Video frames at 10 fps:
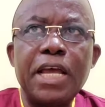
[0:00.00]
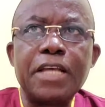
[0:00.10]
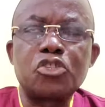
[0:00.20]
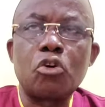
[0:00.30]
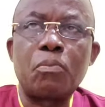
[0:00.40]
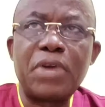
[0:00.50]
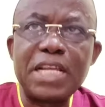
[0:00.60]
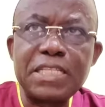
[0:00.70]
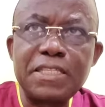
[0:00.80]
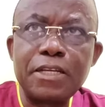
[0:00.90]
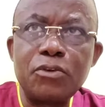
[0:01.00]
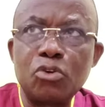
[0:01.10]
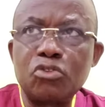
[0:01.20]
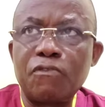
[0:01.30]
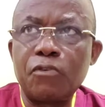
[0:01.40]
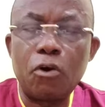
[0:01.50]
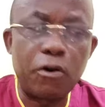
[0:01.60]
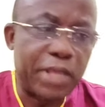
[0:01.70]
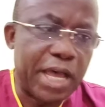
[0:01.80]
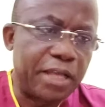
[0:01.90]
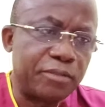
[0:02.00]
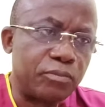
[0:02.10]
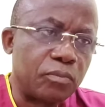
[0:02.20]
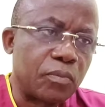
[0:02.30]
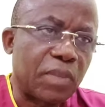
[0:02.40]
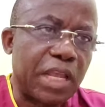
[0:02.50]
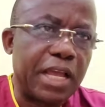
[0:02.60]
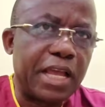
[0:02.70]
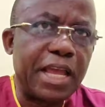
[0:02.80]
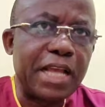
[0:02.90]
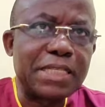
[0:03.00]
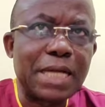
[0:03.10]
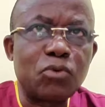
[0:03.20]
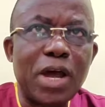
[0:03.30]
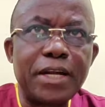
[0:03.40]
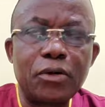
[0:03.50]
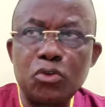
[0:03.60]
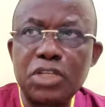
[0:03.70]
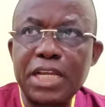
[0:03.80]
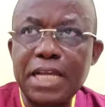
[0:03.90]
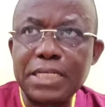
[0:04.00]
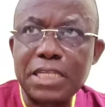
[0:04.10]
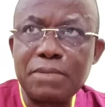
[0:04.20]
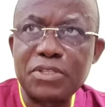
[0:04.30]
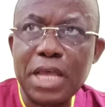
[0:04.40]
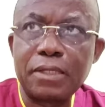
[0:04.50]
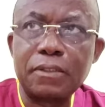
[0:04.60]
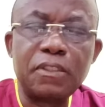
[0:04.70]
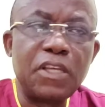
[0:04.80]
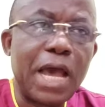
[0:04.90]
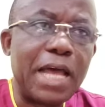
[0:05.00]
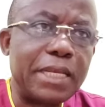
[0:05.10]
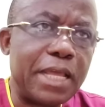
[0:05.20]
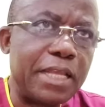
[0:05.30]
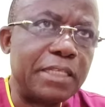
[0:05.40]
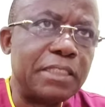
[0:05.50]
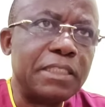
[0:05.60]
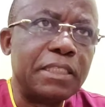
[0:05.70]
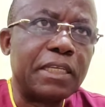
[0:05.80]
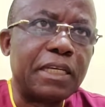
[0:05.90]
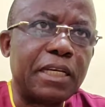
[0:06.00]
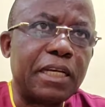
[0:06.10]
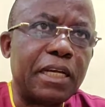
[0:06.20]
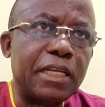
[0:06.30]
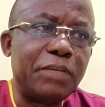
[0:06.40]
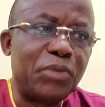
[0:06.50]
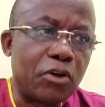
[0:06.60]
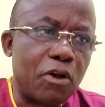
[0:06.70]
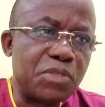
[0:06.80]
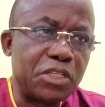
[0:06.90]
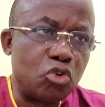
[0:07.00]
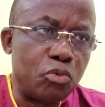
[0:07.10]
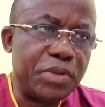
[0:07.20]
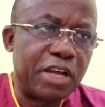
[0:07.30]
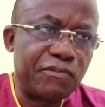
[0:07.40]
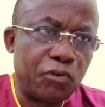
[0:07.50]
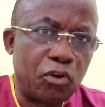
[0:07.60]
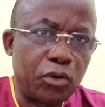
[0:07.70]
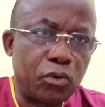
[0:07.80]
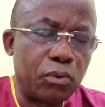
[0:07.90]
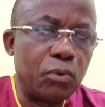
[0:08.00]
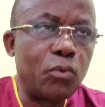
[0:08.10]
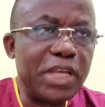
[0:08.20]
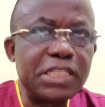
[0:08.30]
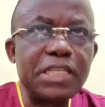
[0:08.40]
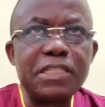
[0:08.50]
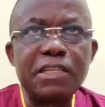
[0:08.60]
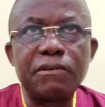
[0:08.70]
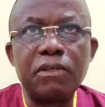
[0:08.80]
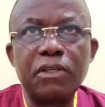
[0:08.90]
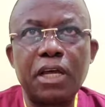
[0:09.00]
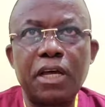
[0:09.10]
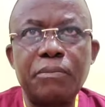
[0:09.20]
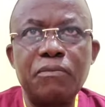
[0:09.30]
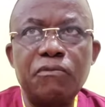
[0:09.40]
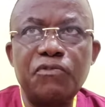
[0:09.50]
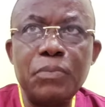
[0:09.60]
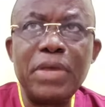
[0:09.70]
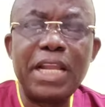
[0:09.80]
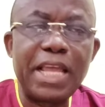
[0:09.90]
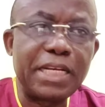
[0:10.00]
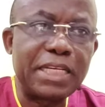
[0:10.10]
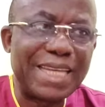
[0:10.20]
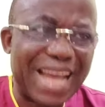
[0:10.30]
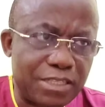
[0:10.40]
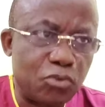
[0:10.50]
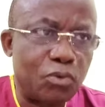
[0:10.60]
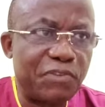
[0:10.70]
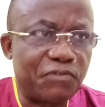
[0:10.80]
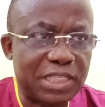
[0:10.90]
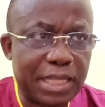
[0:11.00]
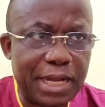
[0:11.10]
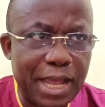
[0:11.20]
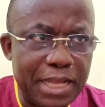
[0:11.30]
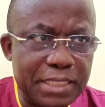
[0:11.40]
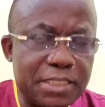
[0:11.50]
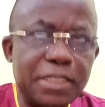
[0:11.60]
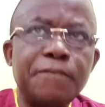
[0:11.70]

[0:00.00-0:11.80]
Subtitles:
suppresses the growth of other eggs that were recruited at the same cycle, and then it becomes the dominant follicle, which is the female egg that will be fertilized